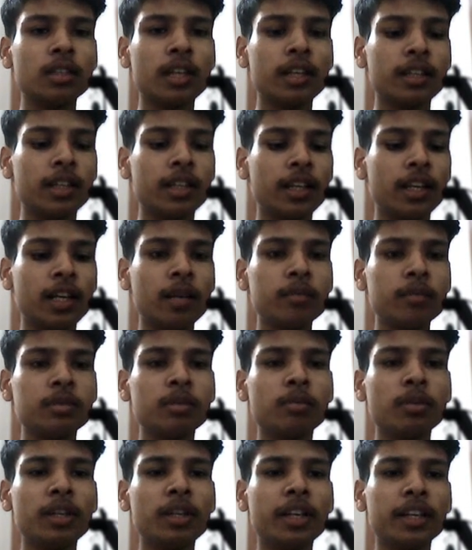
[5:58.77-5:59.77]
Then I am
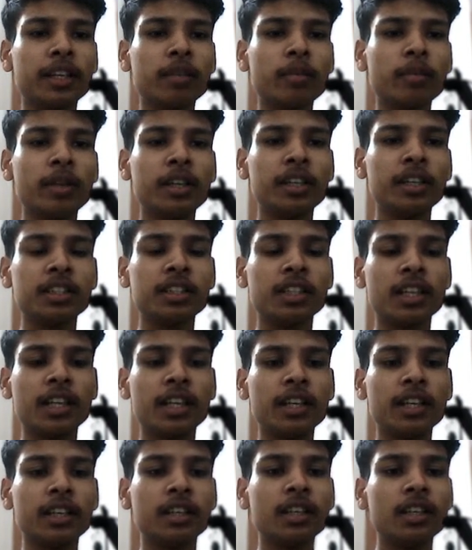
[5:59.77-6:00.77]
simply taking my integer
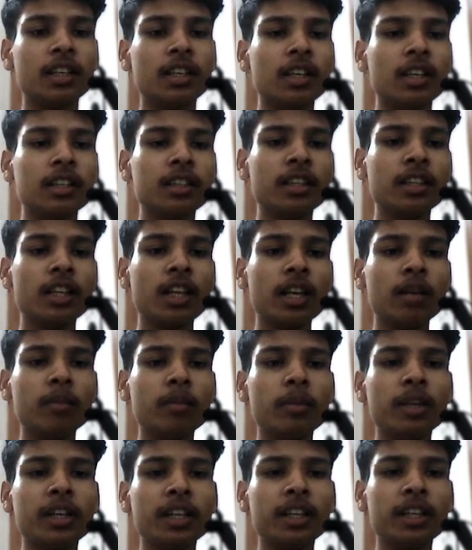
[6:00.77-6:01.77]
array. Then I am
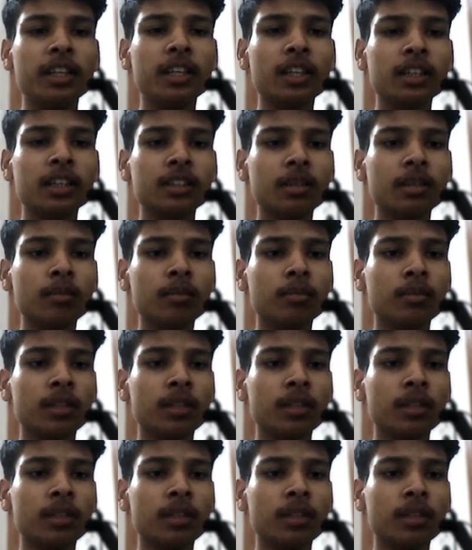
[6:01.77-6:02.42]
maintaining a sum